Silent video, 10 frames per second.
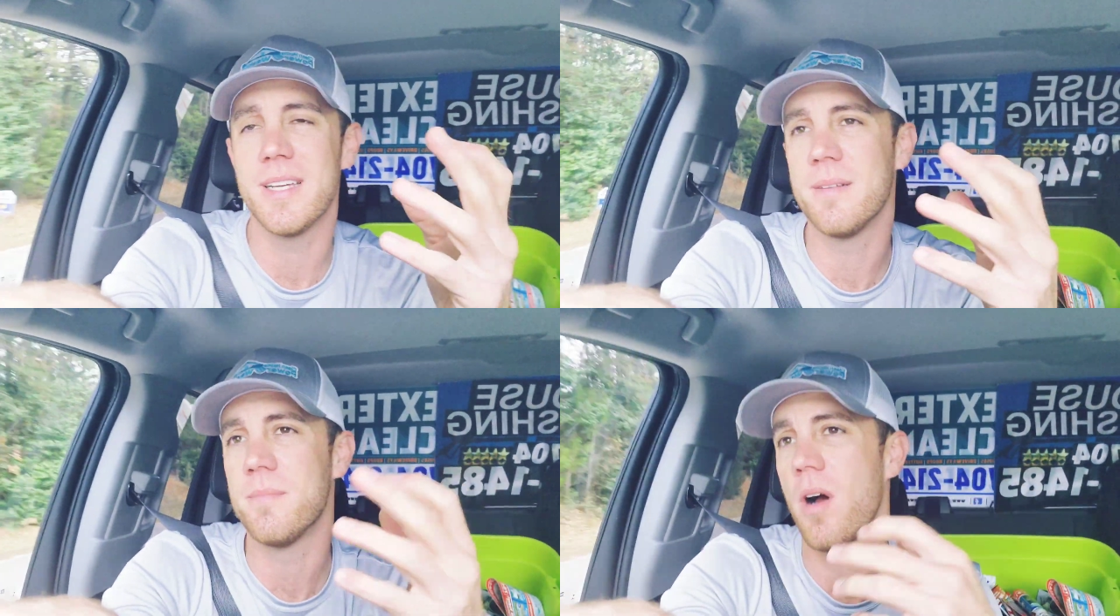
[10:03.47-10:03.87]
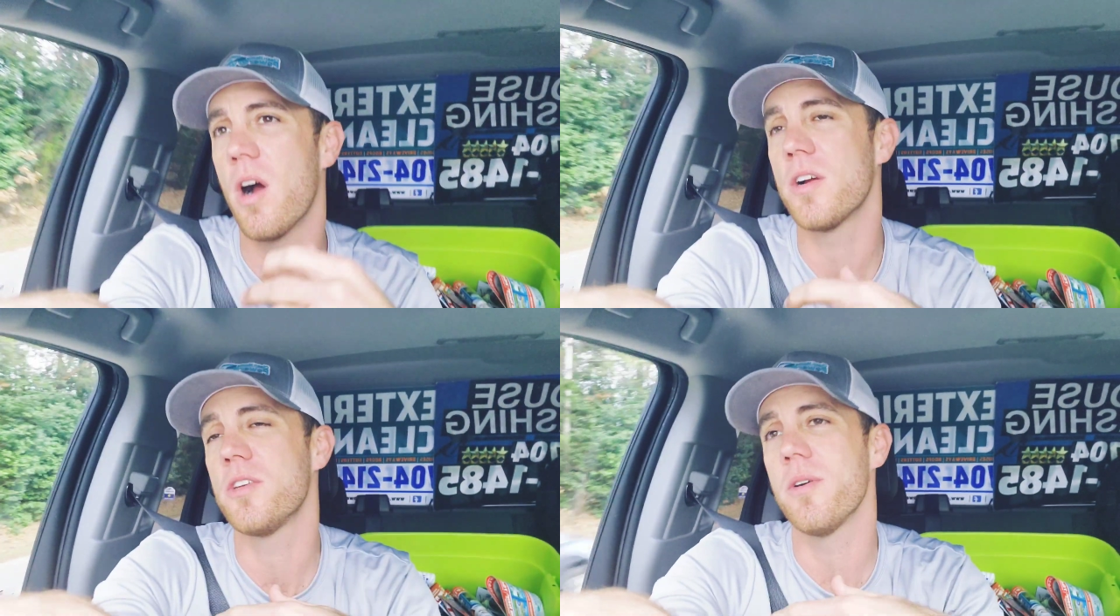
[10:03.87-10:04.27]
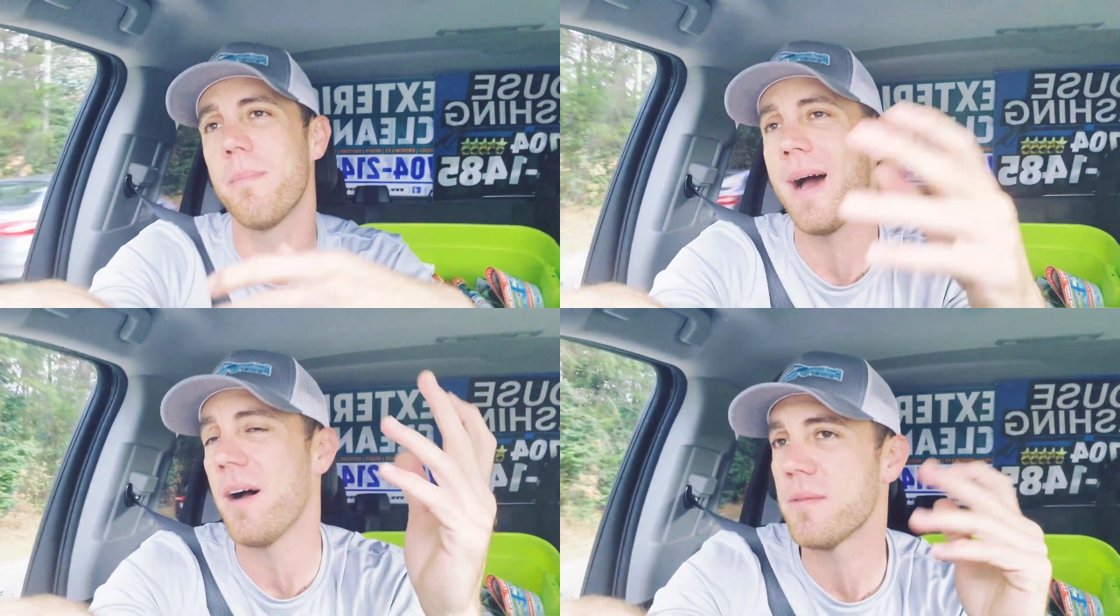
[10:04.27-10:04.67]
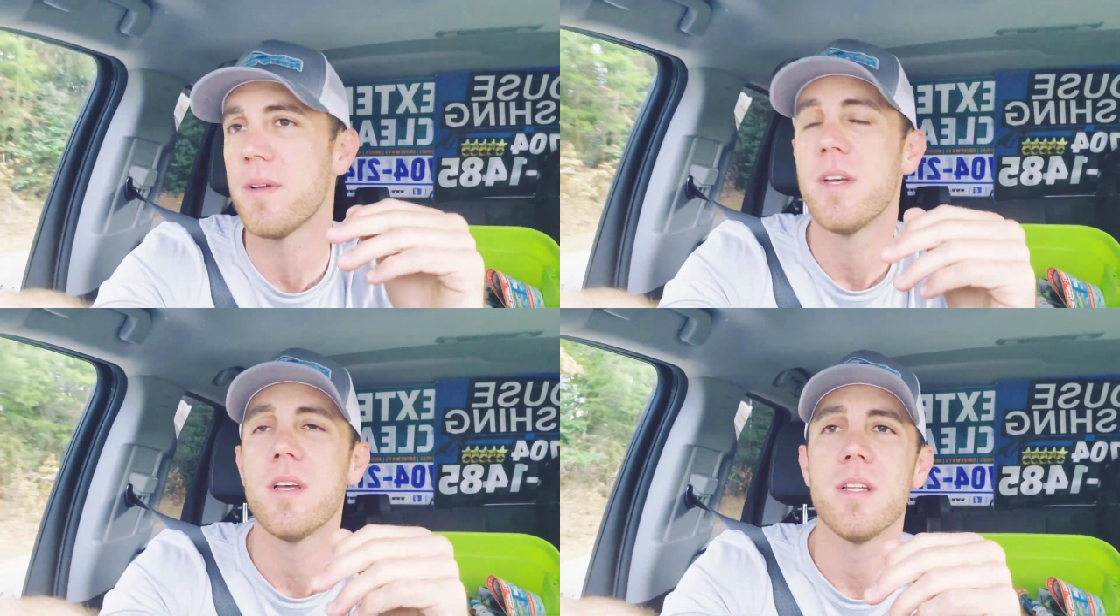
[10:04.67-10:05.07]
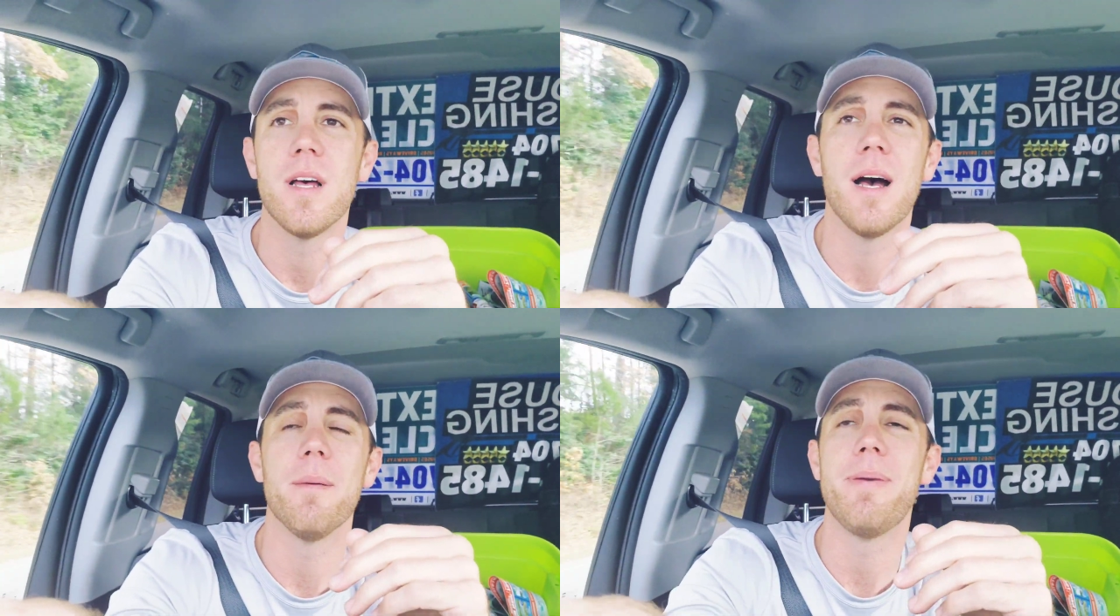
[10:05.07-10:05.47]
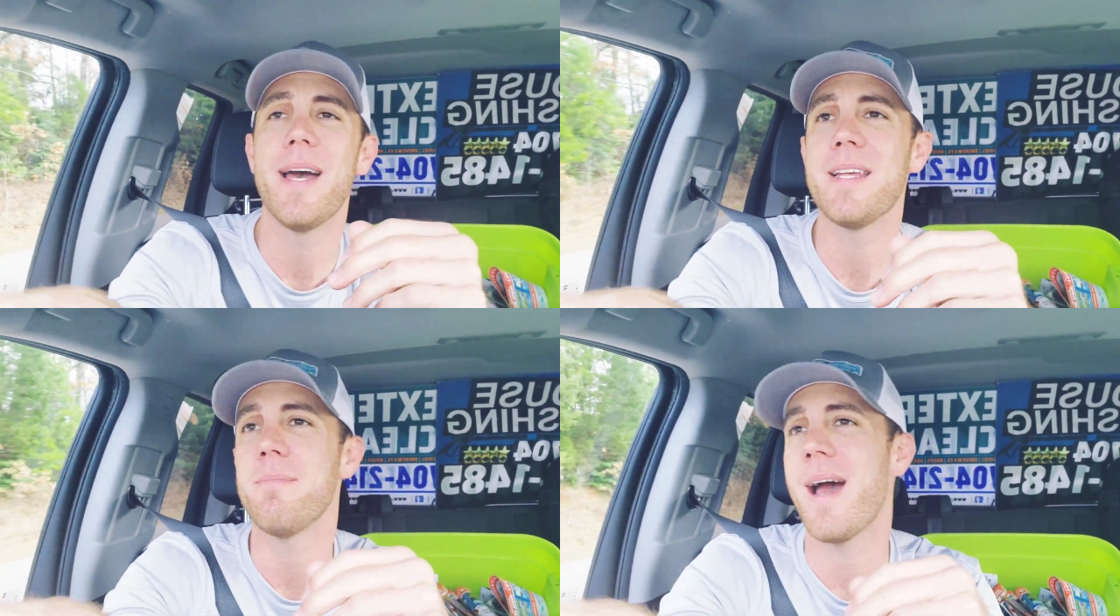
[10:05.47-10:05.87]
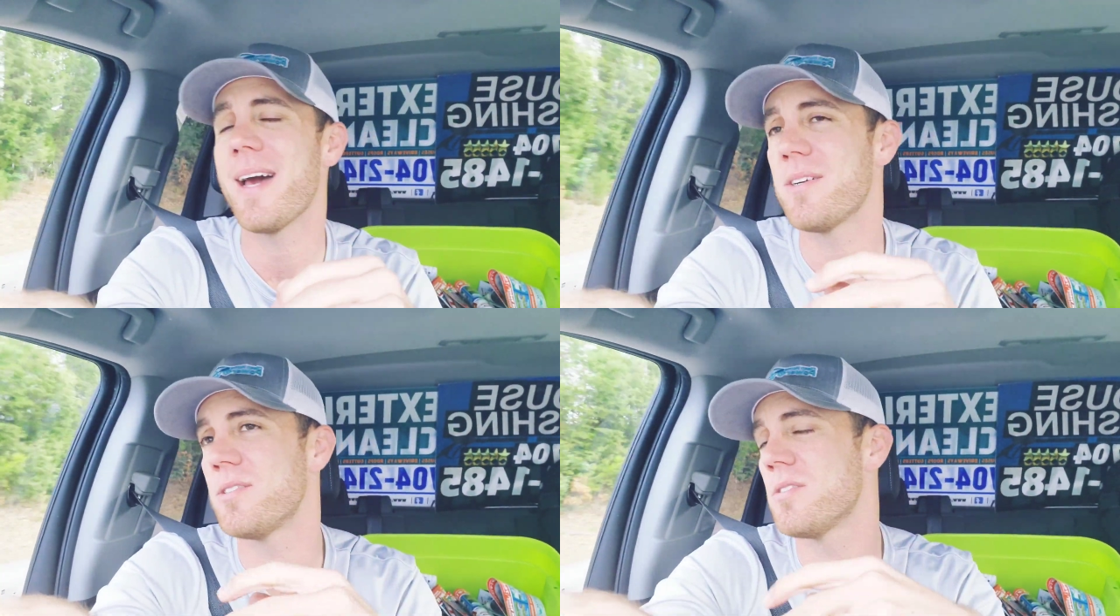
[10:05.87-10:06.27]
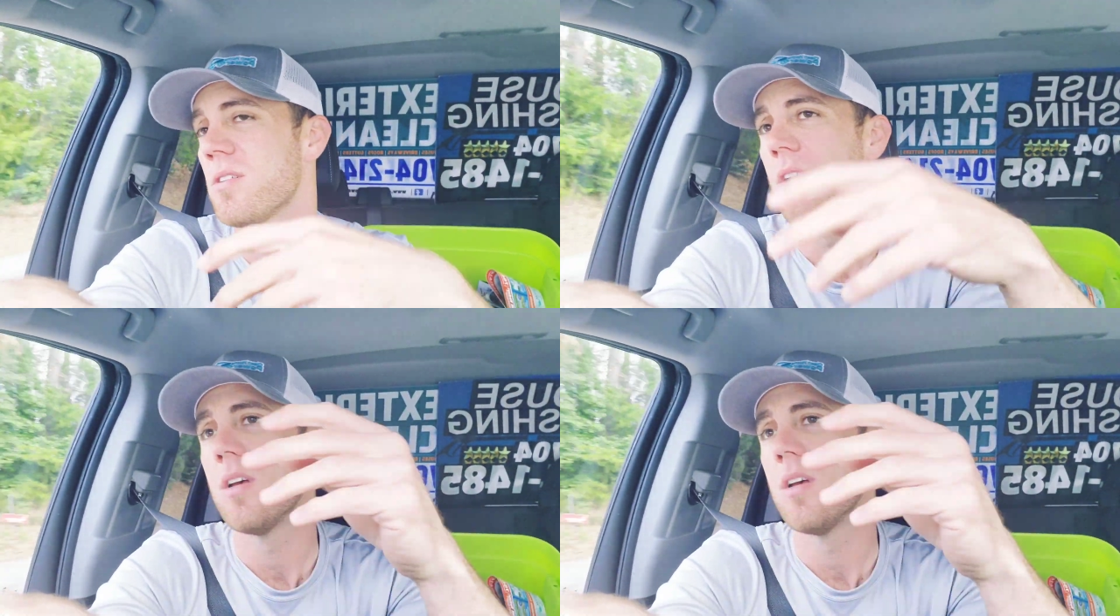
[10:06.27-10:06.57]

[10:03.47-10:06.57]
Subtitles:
and argue about petty matters,